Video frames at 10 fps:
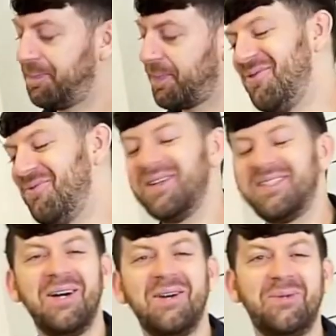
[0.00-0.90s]
You've worked
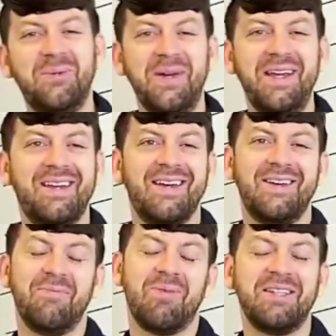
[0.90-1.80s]
hard all week.
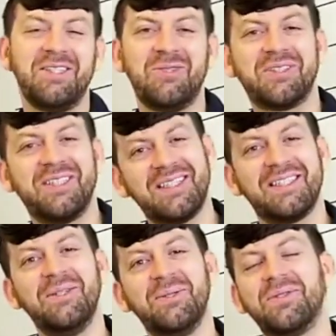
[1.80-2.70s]
You practice your 6
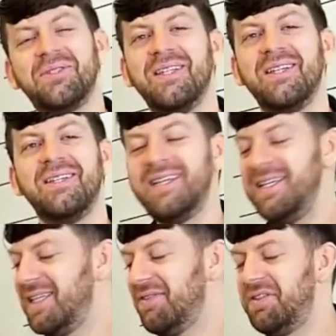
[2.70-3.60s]
skills. Day
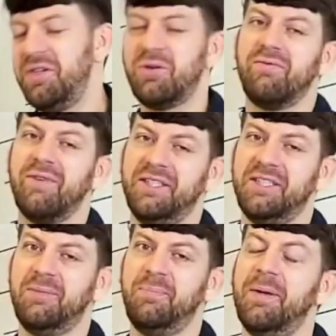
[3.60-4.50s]
7, you can
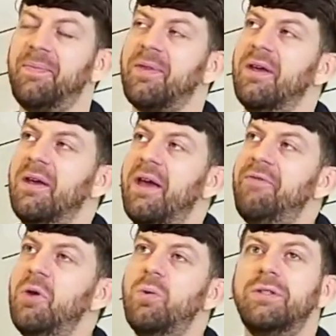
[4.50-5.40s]
rest. But if
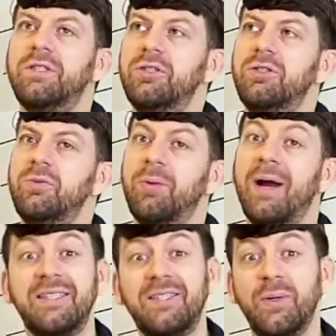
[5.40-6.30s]
you want to
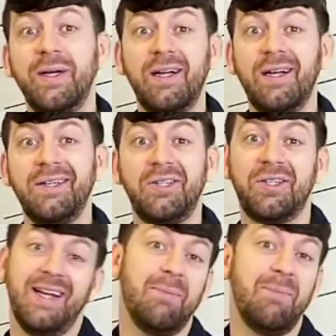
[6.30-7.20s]
practice your English,
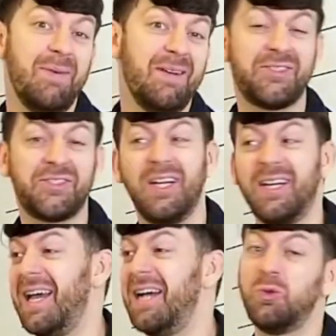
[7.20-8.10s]
yeah, maybe just a
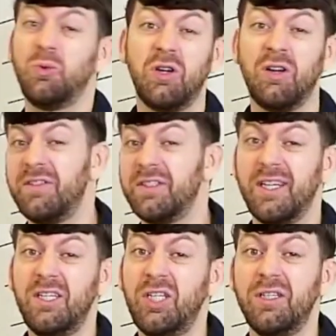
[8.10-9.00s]
casual
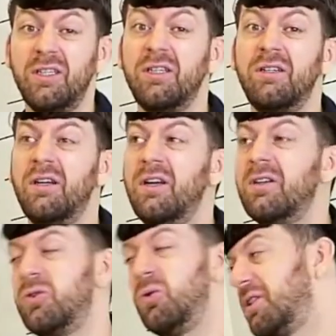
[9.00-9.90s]
conversation,
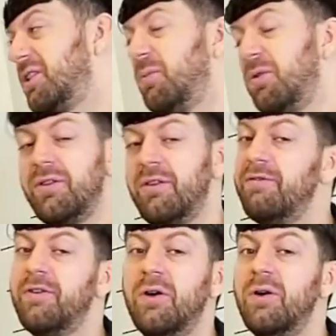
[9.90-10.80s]
talk to someone on the
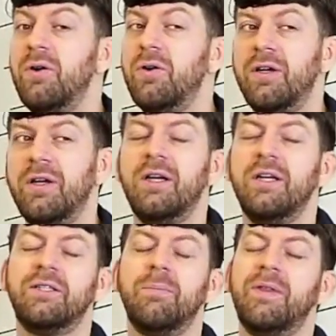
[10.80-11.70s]
phone,
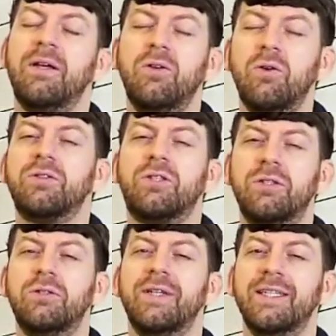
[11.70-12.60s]
something not
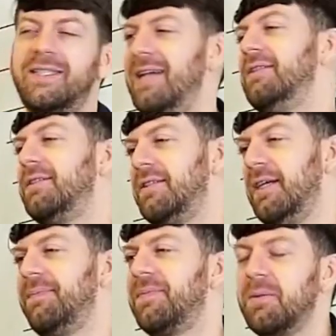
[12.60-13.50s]
too intense,
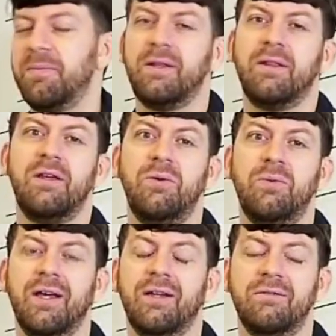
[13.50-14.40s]
yeah, something that you
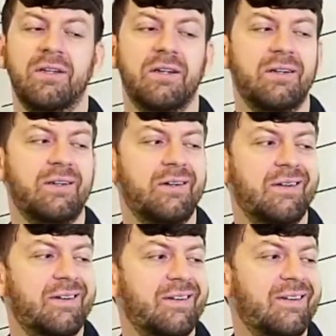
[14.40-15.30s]
can,
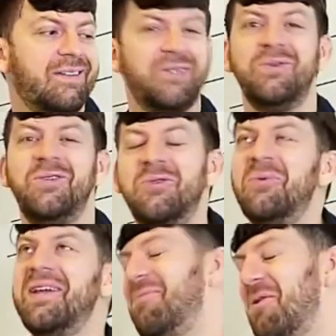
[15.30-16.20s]
so you don't
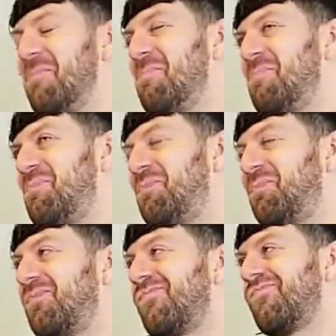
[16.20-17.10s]
get
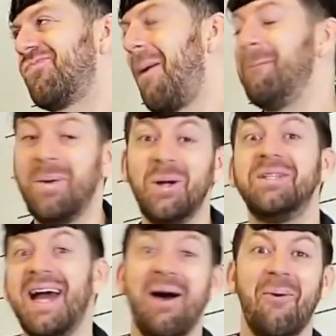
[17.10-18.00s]
burned
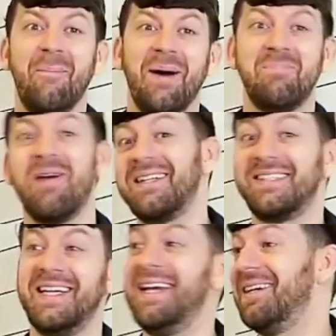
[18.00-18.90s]
out by
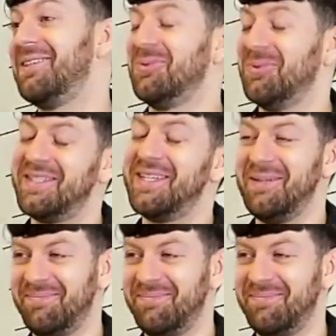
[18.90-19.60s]
practicing English all the time.